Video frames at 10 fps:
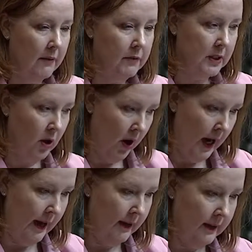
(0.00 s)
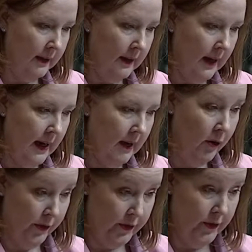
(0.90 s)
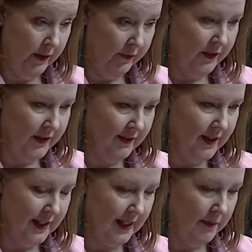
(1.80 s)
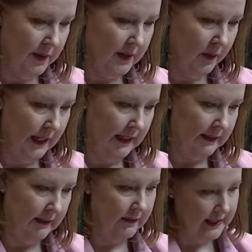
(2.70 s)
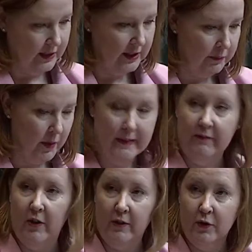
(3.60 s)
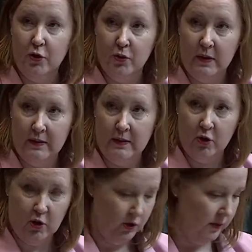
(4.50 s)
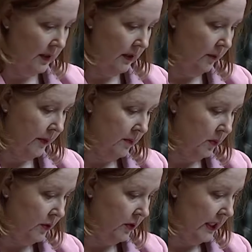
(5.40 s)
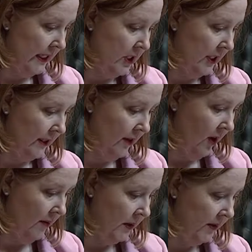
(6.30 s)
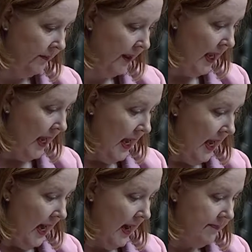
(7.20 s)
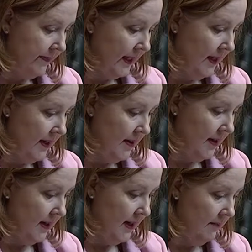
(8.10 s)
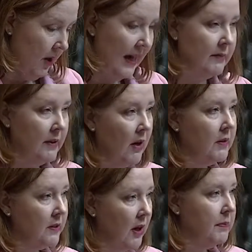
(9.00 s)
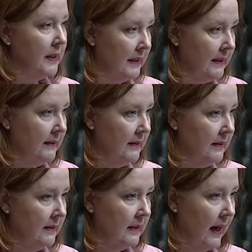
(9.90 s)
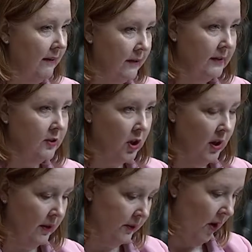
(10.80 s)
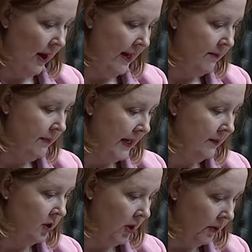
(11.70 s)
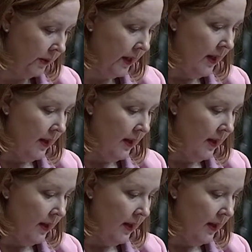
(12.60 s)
retire on the 31st of December, so it was actually probably very fortuitous that Josh was a little bit more strategic than I was. My husband and I were so pleased to have this child. I had been told